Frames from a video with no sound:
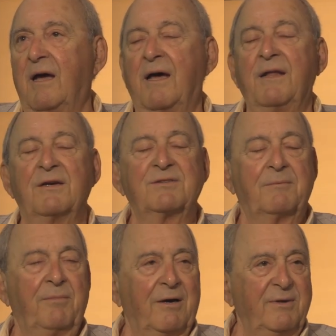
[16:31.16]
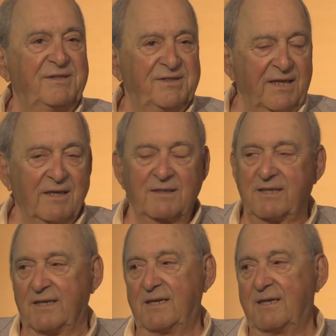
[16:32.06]
and there's a Mary
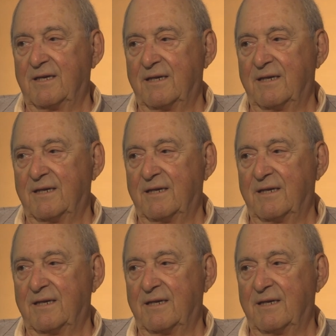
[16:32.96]
Singleton,